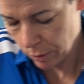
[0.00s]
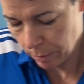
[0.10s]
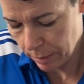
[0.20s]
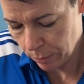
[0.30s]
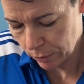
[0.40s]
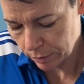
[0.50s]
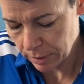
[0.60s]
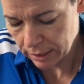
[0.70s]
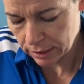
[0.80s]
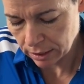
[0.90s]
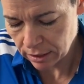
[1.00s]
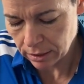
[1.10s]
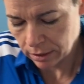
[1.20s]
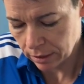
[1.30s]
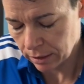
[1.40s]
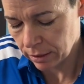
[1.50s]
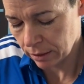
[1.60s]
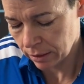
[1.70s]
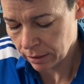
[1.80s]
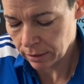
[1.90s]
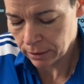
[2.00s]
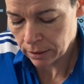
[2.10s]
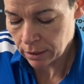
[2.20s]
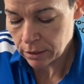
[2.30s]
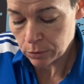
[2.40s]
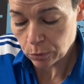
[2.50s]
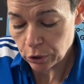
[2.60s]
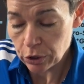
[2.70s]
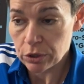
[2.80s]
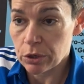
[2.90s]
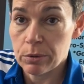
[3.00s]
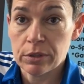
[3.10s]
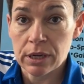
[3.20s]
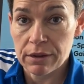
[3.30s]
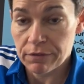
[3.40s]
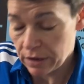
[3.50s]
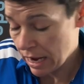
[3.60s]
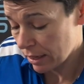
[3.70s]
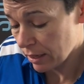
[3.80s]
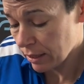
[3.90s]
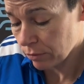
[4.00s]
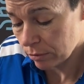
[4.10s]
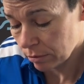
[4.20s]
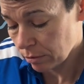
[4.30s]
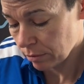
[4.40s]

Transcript: a bit more space there. So what you could do is, if you had a little